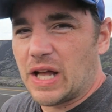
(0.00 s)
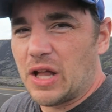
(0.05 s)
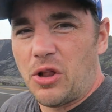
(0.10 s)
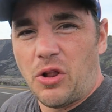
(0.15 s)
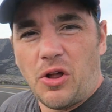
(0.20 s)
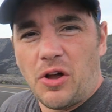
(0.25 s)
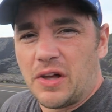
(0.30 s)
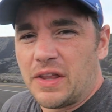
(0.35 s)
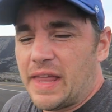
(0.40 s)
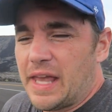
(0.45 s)
how
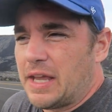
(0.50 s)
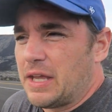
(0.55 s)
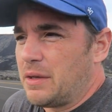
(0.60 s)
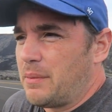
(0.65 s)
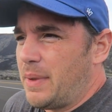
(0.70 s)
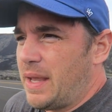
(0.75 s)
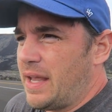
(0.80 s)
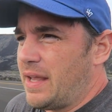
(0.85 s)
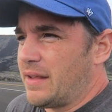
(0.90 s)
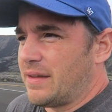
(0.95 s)
long they
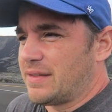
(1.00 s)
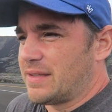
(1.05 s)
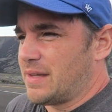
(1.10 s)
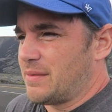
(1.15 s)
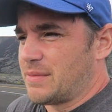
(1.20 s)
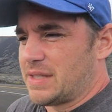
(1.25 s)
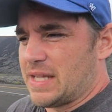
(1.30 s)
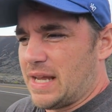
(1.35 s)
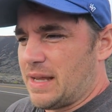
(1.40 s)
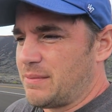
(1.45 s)
could be?
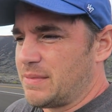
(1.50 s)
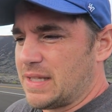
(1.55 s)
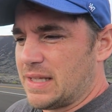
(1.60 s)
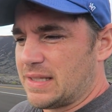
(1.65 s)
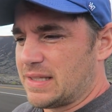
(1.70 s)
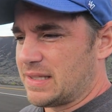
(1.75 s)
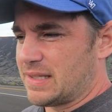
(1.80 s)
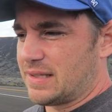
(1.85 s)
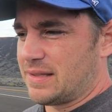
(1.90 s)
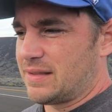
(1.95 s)
Sometimes
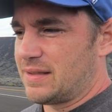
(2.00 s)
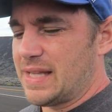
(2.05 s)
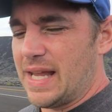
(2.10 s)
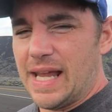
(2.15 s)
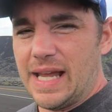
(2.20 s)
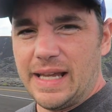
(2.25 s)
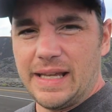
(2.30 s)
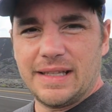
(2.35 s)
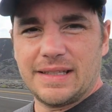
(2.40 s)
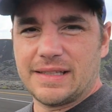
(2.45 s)
it's
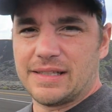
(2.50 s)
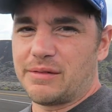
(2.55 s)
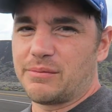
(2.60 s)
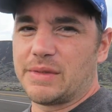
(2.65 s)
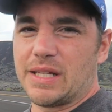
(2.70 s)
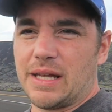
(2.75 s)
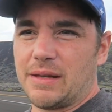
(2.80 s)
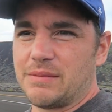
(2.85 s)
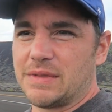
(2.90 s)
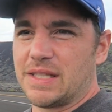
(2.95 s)
days,
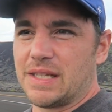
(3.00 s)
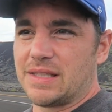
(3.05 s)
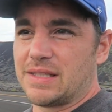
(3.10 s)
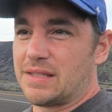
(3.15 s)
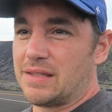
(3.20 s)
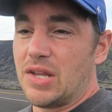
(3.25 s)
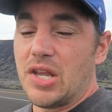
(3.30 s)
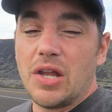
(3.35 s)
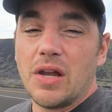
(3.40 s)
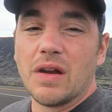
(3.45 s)
sometimes
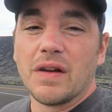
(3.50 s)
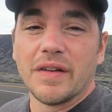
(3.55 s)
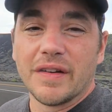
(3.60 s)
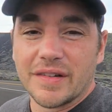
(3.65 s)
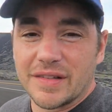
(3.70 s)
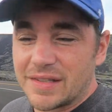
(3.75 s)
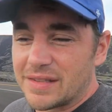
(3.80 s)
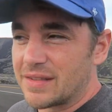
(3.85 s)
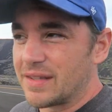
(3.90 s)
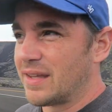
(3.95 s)
it's
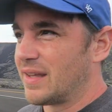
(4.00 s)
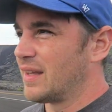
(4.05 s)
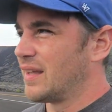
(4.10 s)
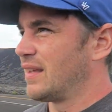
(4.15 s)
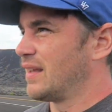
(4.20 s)
years.